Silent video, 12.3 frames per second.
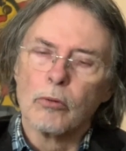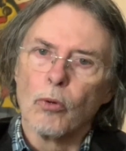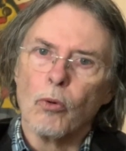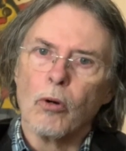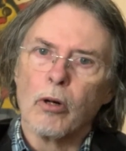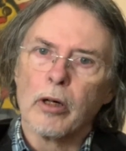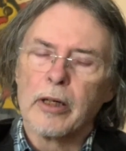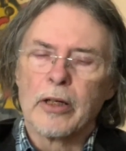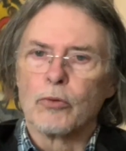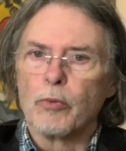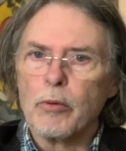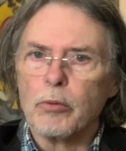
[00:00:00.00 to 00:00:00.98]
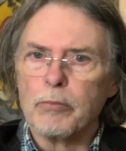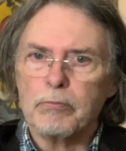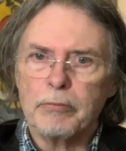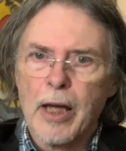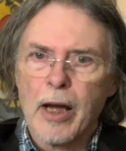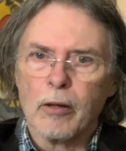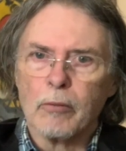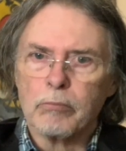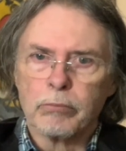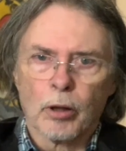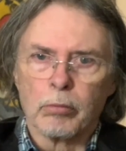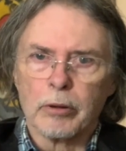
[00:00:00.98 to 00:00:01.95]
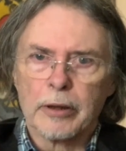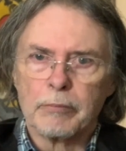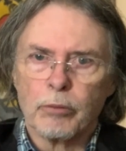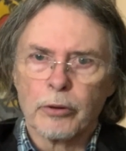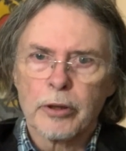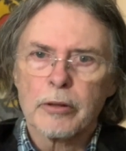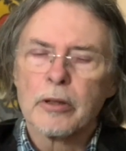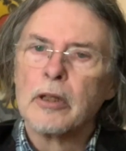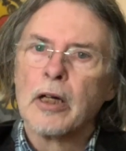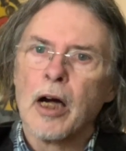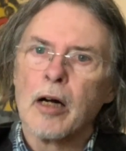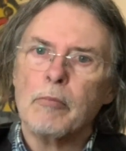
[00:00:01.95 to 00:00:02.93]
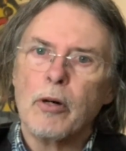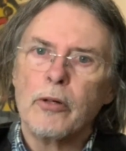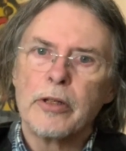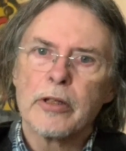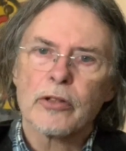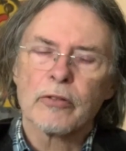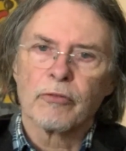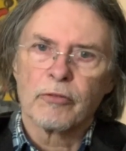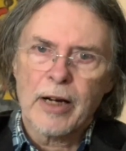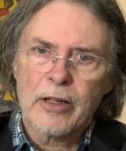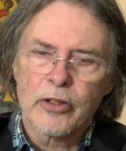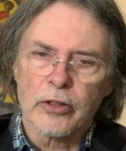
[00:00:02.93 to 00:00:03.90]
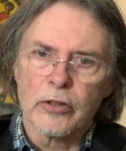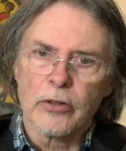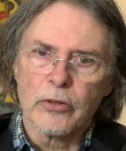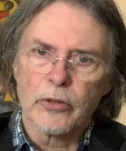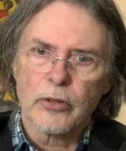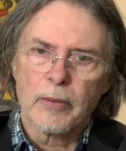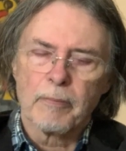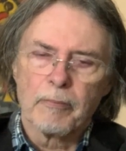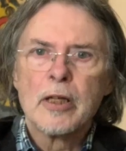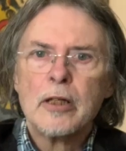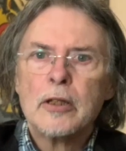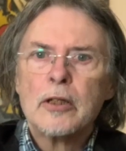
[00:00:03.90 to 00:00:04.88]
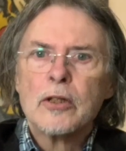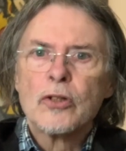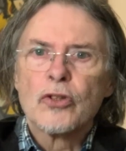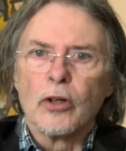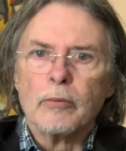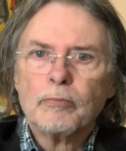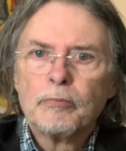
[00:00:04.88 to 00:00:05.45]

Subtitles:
or as we would now probably put it, harmonious fractions. So,